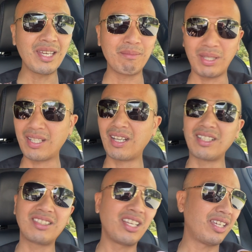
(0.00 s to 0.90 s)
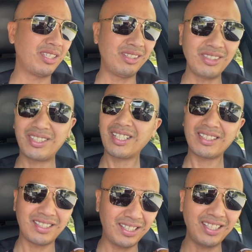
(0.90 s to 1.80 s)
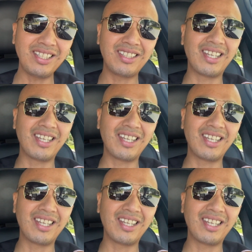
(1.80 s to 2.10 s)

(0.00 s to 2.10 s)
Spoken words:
because you just need